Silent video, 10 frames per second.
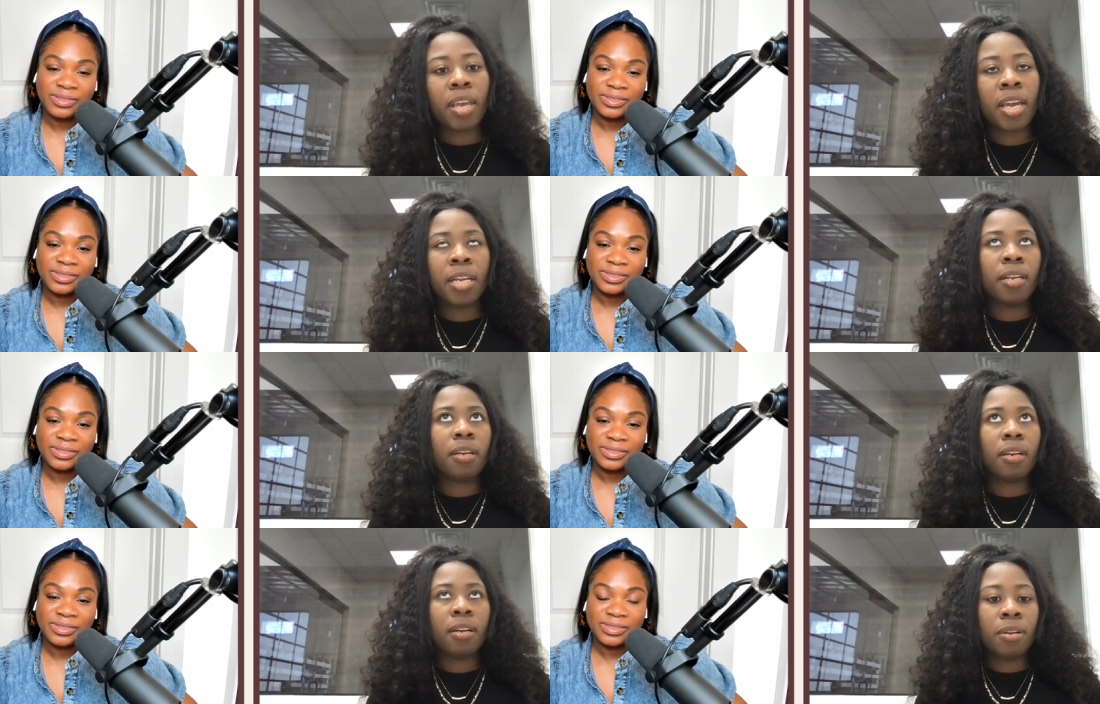
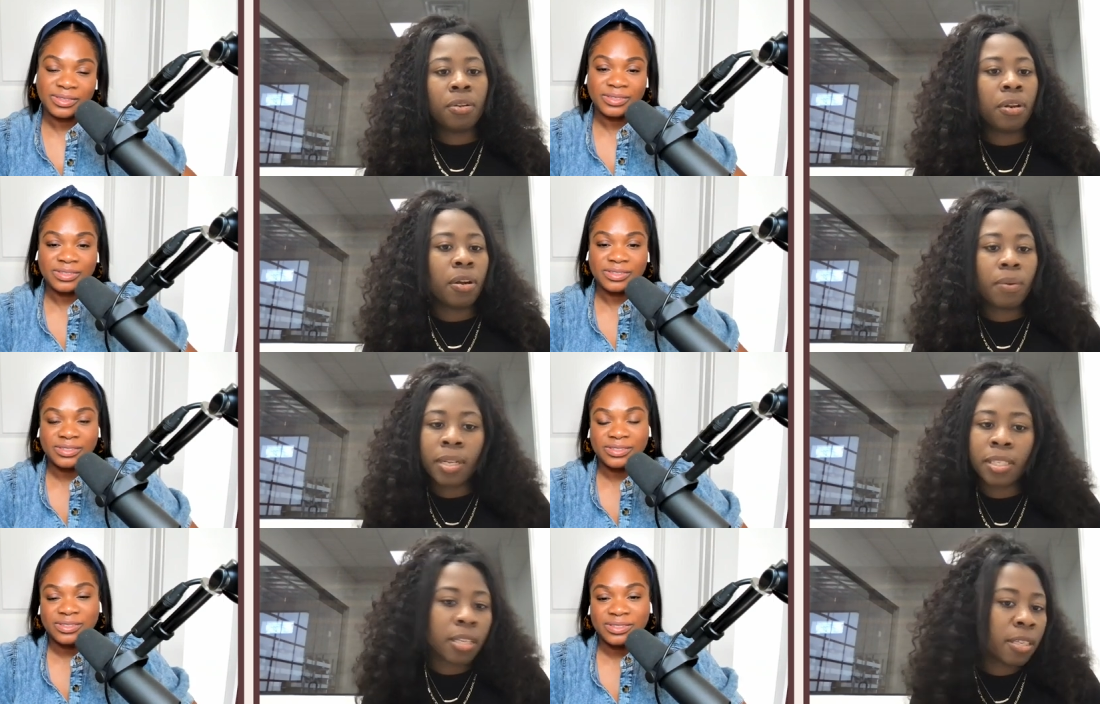Speaker 1: and, you know,
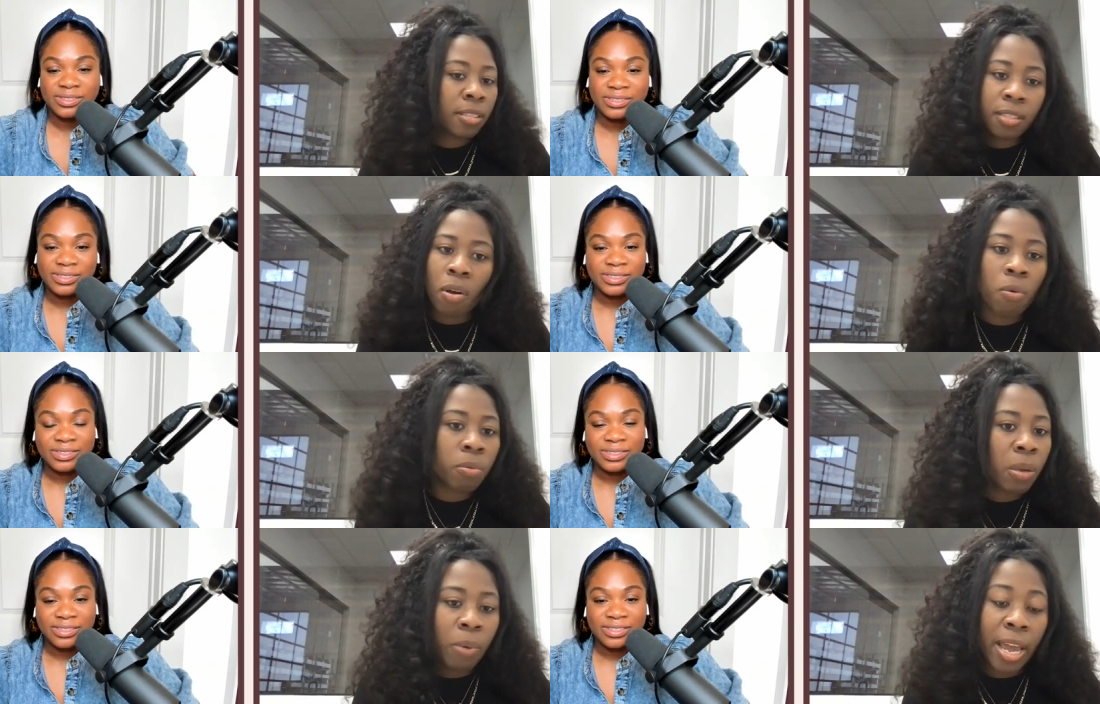it's, it's the
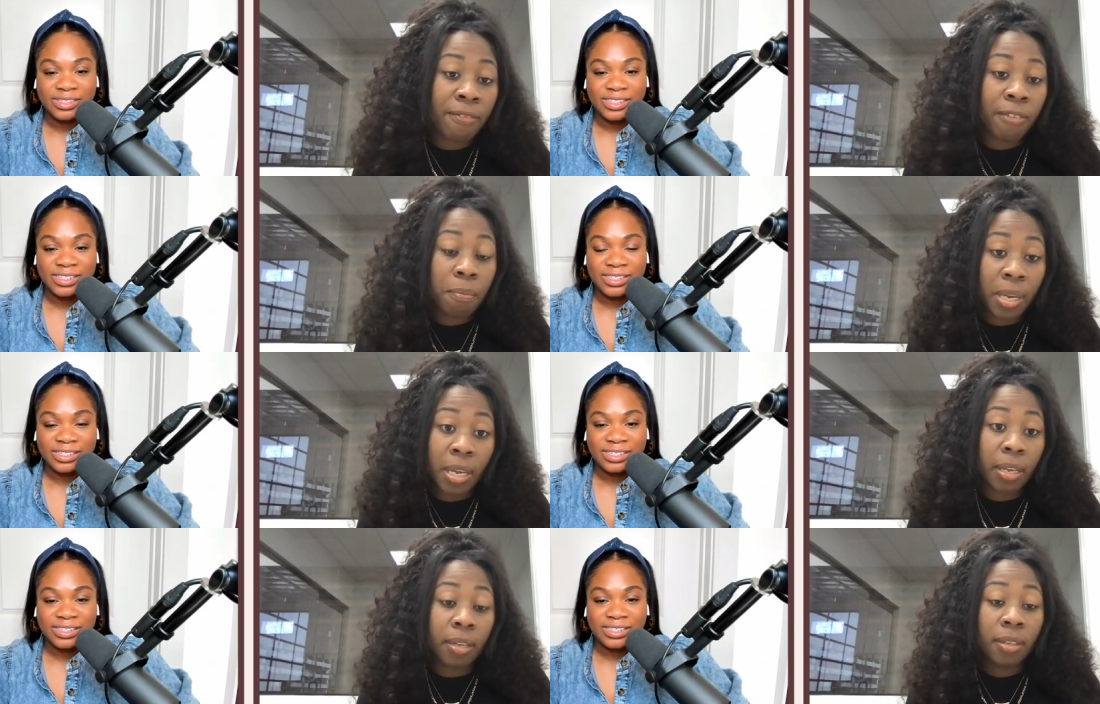only way for
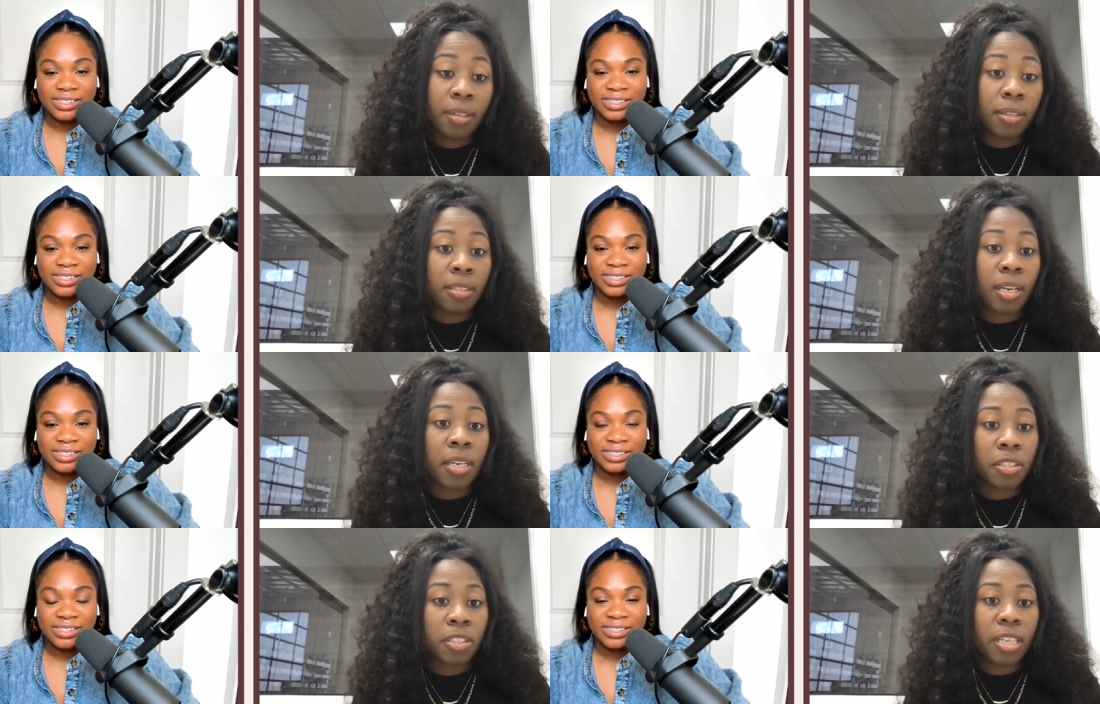me to
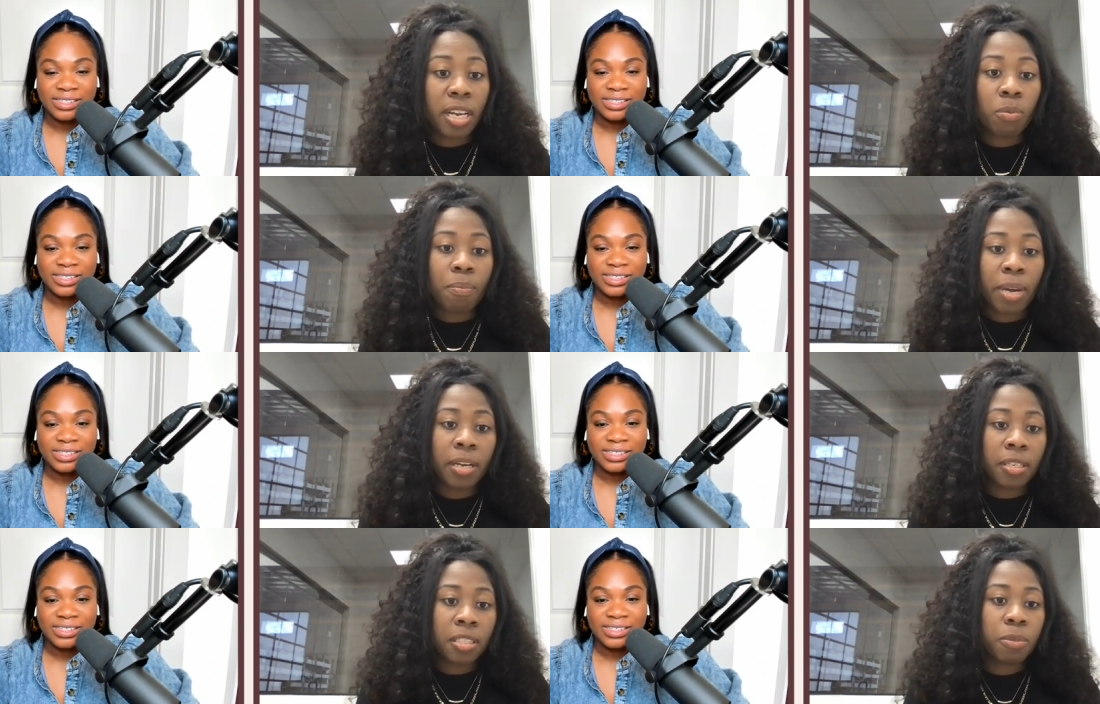understand what my
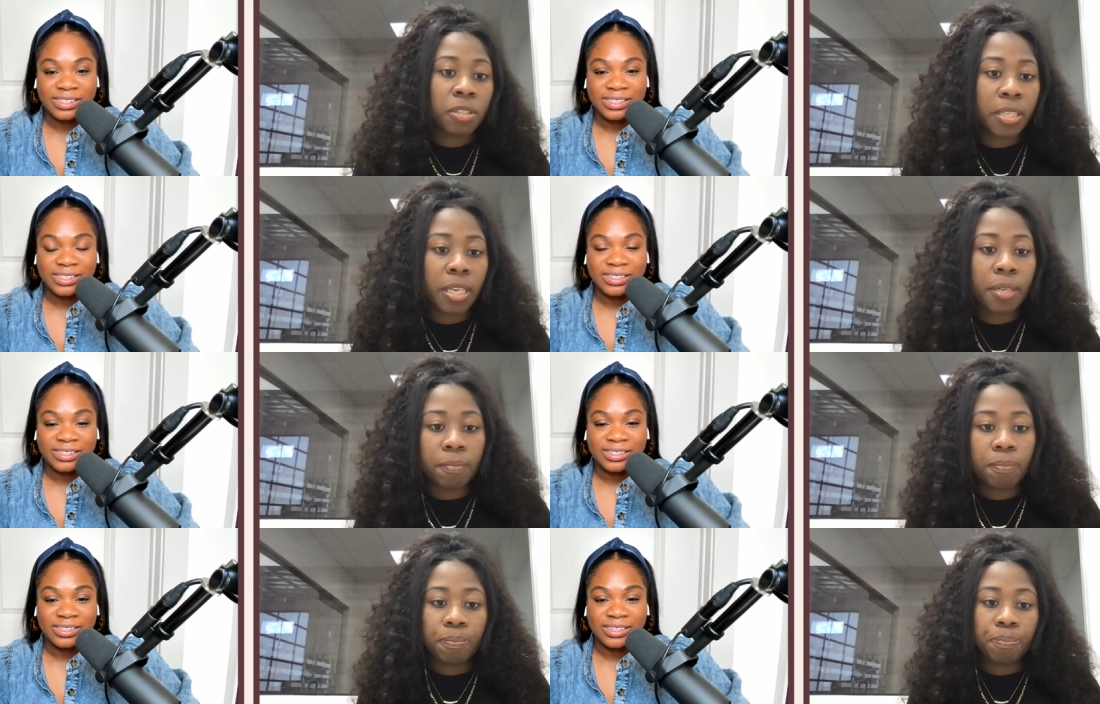customers need.
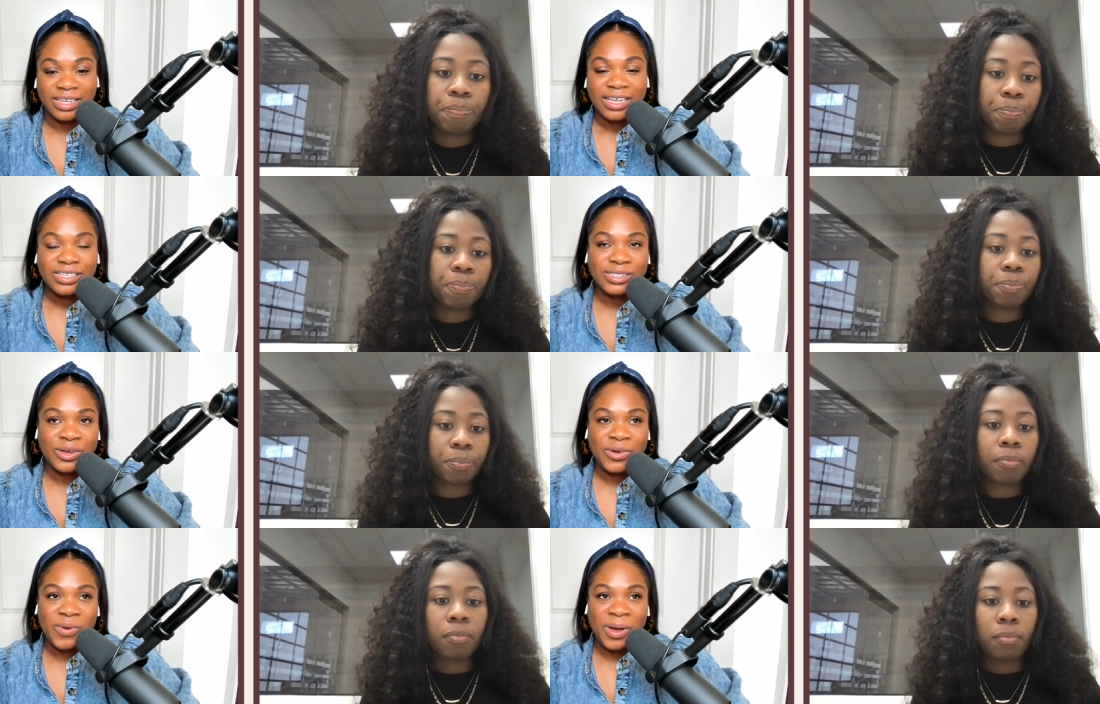
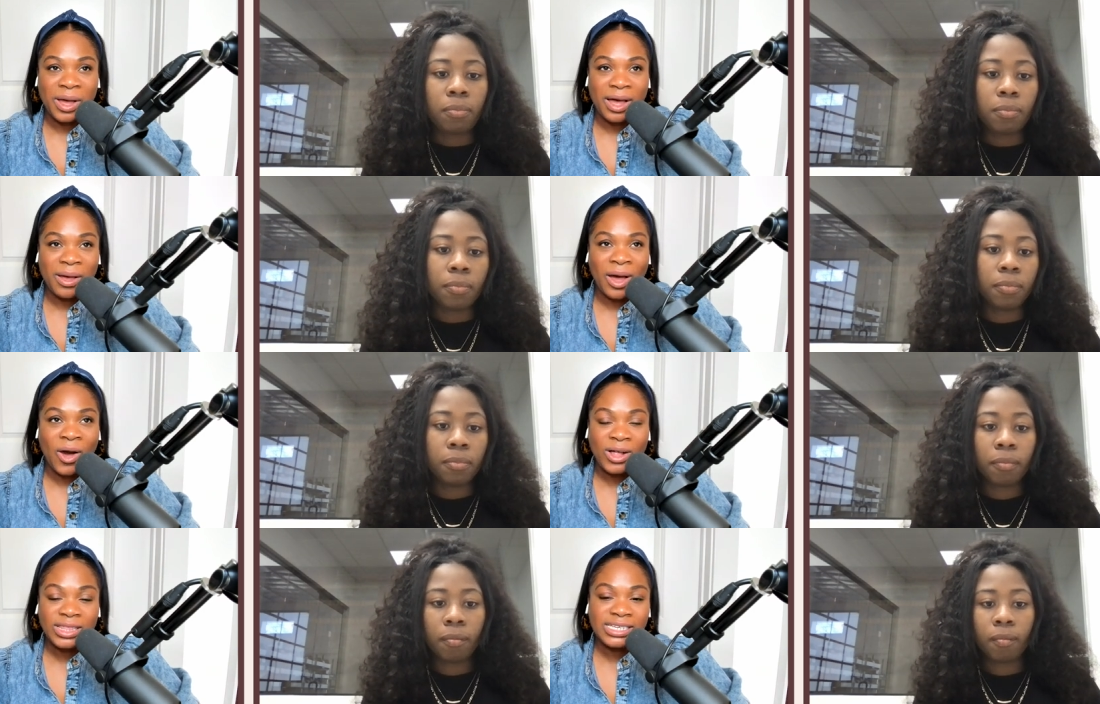
Speaker 2: So
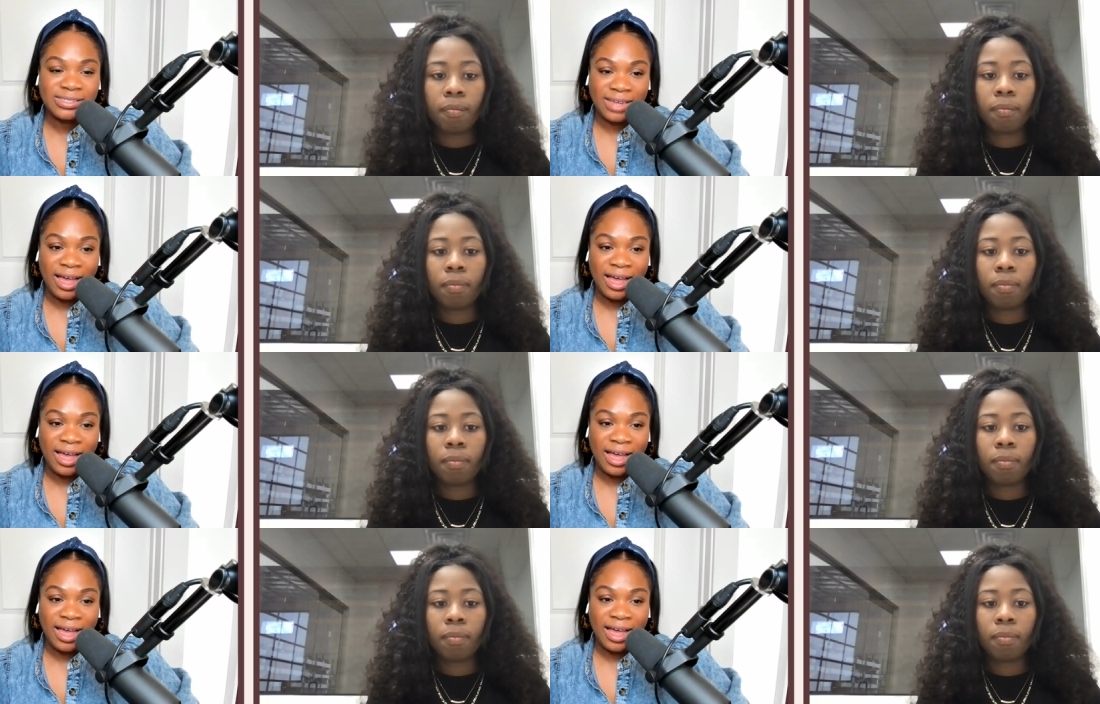all this